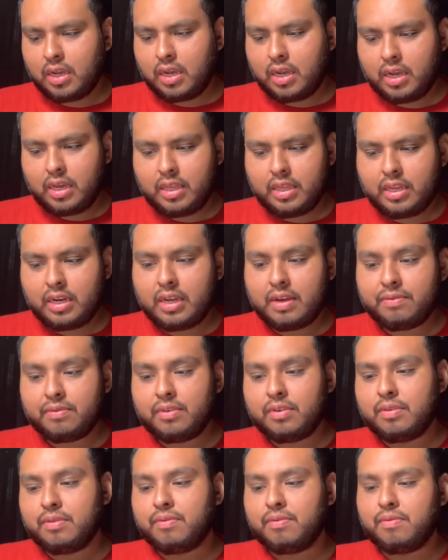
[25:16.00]
and then
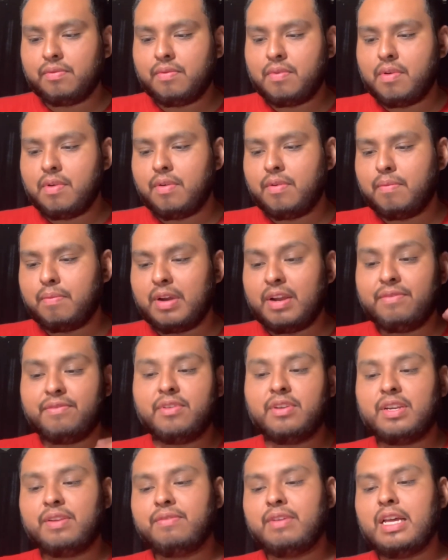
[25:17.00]
after My
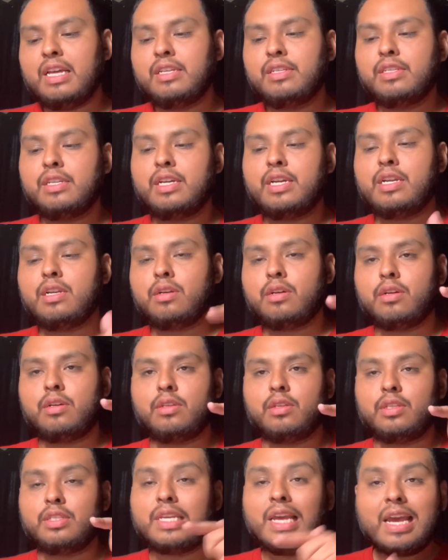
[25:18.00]
Funny Valentine on the
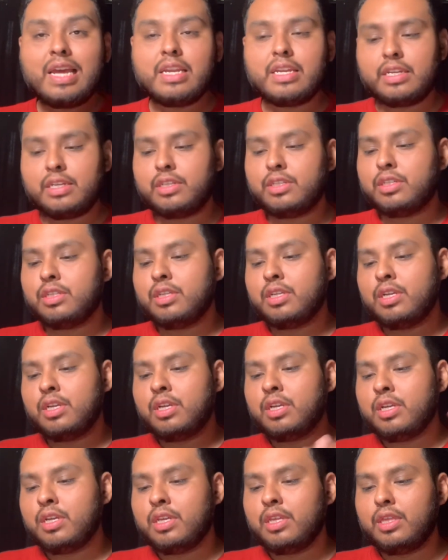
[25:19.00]
10-inch,
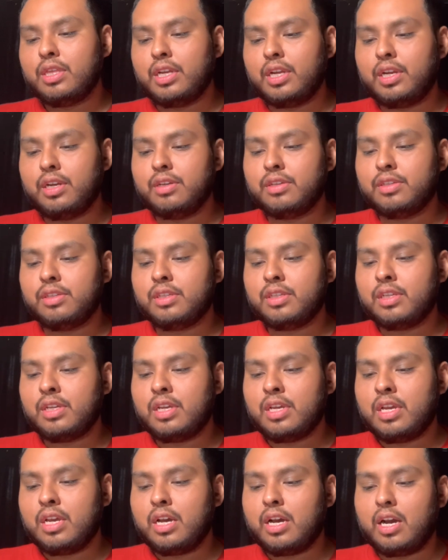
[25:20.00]
there's
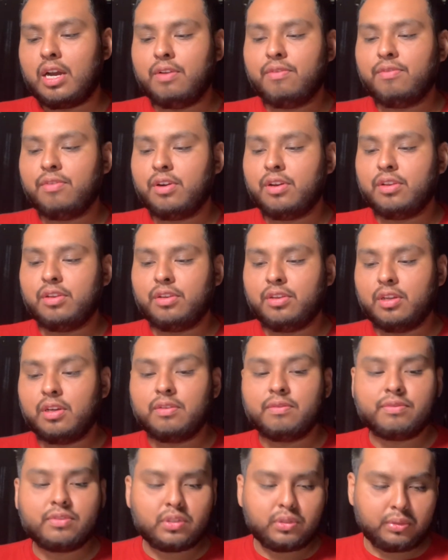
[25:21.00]
I Fall in
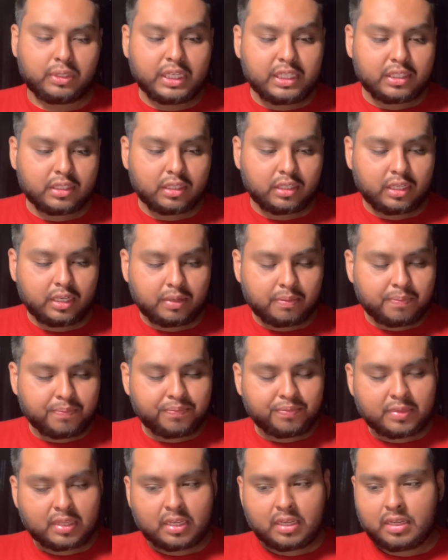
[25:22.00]
Love Too Easily.
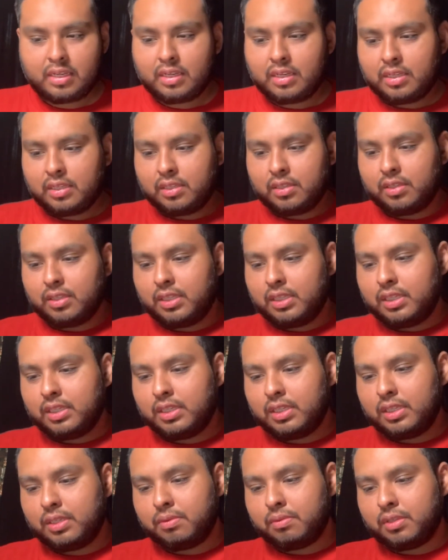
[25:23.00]
So this
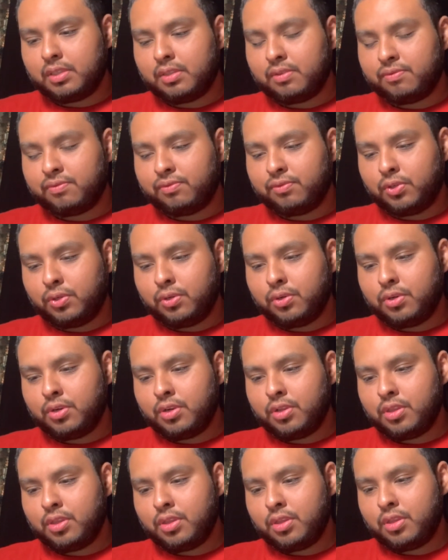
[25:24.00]
is what the
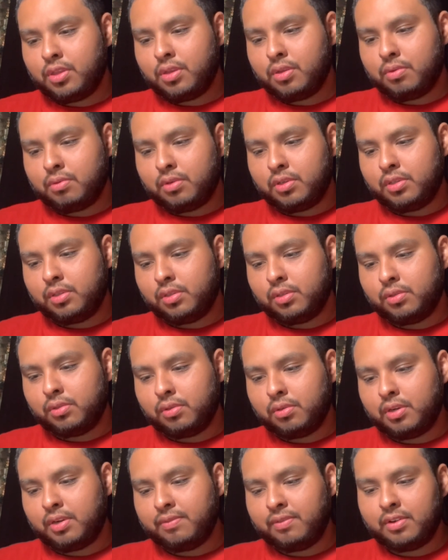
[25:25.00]
fourth one, two,
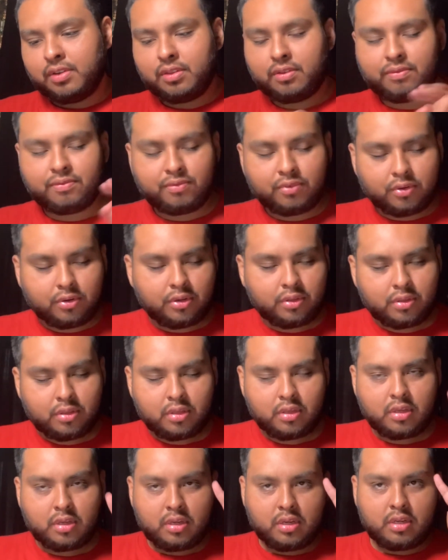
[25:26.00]
three, the fourth
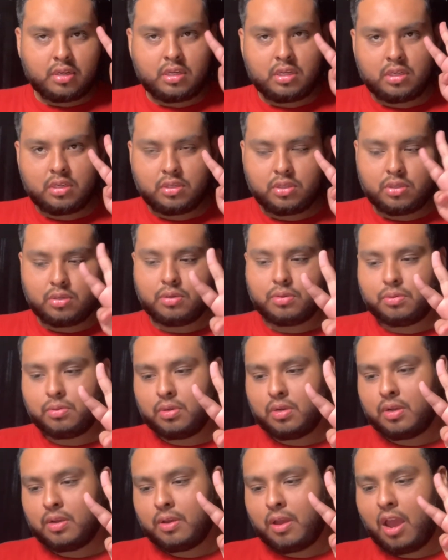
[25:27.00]
tune.
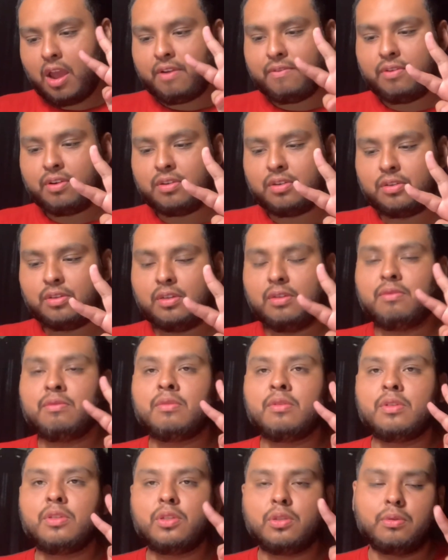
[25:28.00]
I Fall in Love
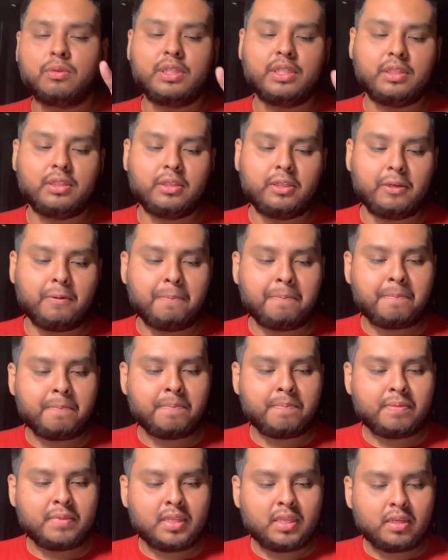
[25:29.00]
Too Easily.
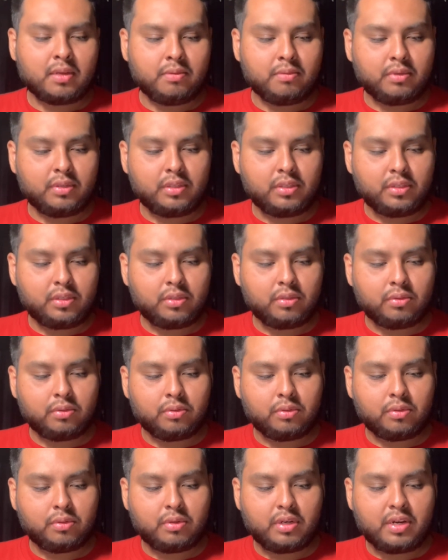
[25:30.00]
1, 2,
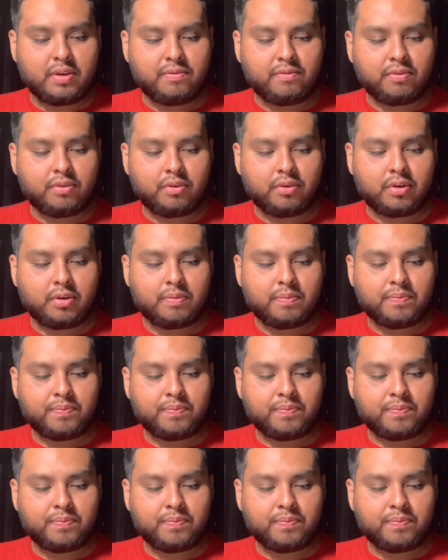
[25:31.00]
3, 4.